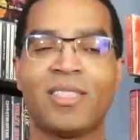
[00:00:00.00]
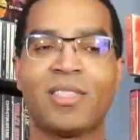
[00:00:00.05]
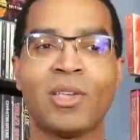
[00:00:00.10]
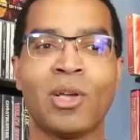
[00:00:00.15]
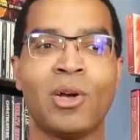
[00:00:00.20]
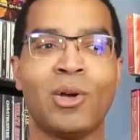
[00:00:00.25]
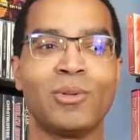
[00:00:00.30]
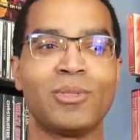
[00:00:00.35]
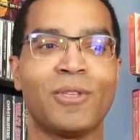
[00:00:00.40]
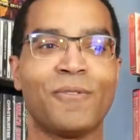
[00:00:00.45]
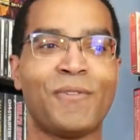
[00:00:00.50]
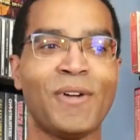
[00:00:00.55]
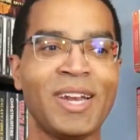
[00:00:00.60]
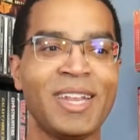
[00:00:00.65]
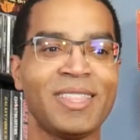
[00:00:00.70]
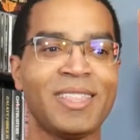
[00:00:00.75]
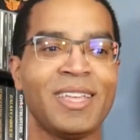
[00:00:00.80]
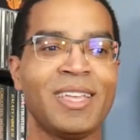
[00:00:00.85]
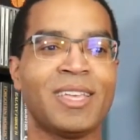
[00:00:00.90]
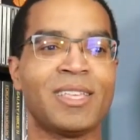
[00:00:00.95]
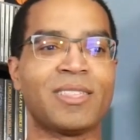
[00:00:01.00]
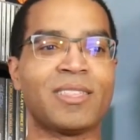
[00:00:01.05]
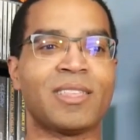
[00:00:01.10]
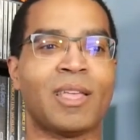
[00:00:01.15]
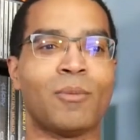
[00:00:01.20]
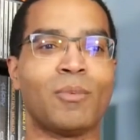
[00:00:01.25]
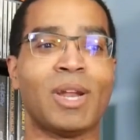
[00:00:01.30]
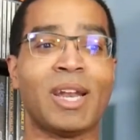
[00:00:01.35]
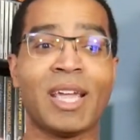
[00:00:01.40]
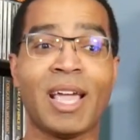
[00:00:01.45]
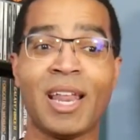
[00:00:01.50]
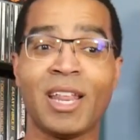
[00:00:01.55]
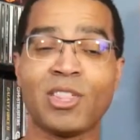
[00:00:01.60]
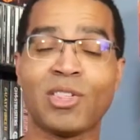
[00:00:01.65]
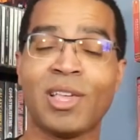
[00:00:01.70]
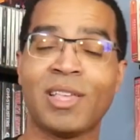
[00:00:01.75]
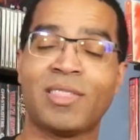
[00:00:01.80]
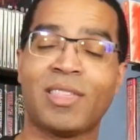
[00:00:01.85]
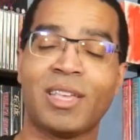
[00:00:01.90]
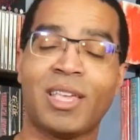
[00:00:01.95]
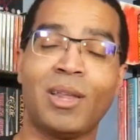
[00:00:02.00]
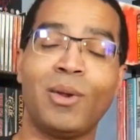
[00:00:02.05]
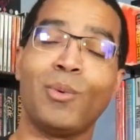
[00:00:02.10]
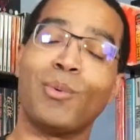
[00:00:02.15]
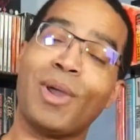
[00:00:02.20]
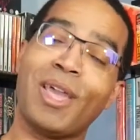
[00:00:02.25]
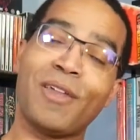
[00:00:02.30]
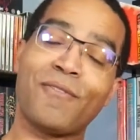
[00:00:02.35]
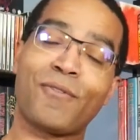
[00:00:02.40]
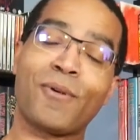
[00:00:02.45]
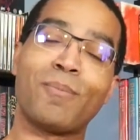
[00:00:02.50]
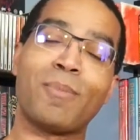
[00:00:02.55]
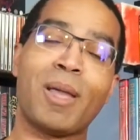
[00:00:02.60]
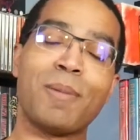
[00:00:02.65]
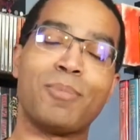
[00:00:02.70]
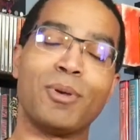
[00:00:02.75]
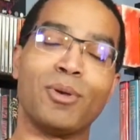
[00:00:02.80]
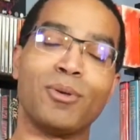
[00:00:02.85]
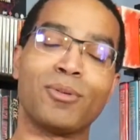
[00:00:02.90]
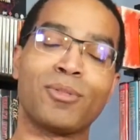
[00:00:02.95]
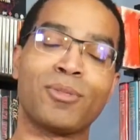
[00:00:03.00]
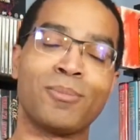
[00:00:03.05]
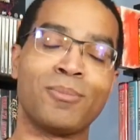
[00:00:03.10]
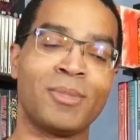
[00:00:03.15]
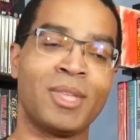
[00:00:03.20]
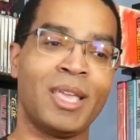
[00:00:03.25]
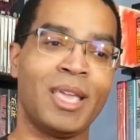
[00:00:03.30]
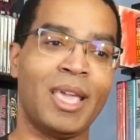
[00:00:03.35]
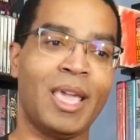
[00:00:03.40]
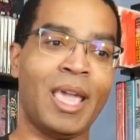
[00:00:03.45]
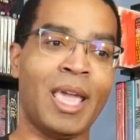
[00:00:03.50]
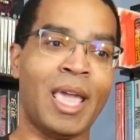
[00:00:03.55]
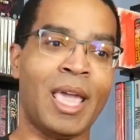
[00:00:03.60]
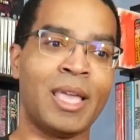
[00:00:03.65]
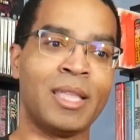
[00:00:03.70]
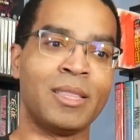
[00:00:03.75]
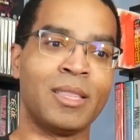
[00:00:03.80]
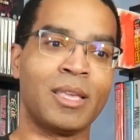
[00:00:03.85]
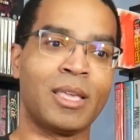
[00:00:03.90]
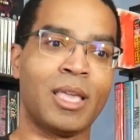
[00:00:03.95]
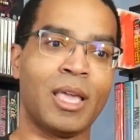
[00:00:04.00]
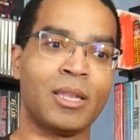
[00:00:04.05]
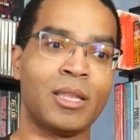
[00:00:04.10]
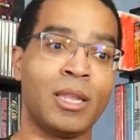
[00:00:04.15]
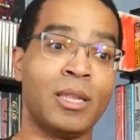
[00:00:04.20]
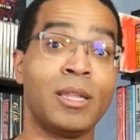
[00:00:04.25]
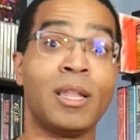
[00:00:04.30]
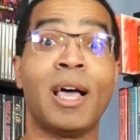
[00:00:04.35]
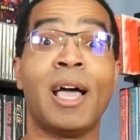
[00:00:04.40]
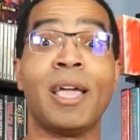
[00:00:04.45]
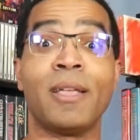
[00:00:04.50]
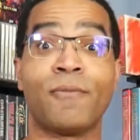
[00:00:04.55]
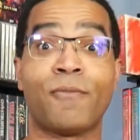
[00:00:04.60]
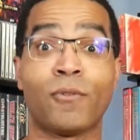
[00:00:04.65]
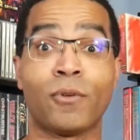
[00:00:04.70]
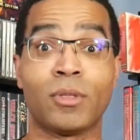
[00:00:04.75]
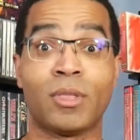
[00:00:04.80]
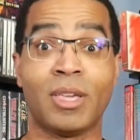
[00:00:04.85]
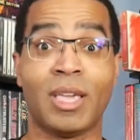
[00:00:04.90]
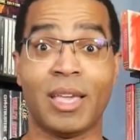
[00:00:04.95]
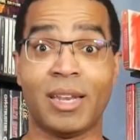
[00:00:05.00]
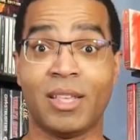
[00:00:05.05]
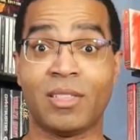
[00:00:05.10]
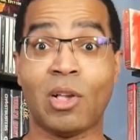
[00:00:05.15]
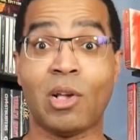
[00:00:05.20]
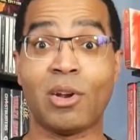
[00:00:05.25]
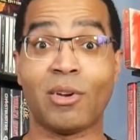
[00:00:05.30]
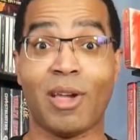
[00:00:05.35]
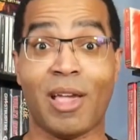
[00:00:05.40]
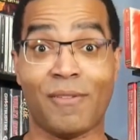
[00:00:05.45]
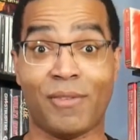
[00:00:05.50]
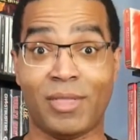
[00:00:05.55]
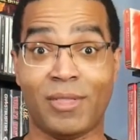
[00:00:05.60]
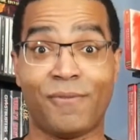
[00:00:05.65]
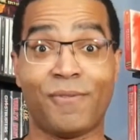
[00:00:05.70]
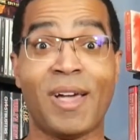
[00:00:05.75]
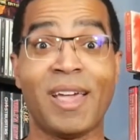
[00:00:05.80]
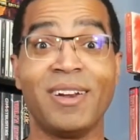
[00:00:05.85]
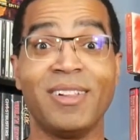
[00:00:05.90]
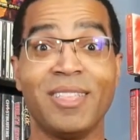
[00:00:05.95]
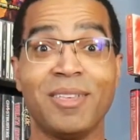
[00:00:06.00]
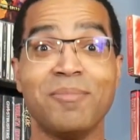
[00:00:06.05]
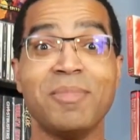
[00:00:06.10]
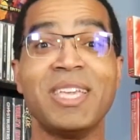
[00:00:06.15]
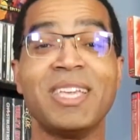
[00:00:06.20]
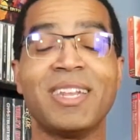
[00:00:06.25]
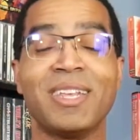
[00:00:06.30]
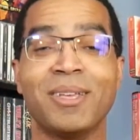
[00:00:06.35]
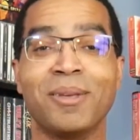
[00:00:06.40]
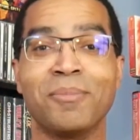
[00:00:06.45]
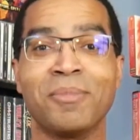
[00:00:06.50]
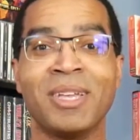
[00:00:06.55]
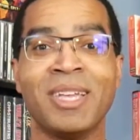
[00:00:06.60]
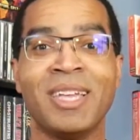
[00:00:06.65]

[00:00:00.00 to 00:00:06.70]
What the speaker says: so the funny thing is that when I got a chance to get away from my booth and to get in line to get his autograph and to finally meet him,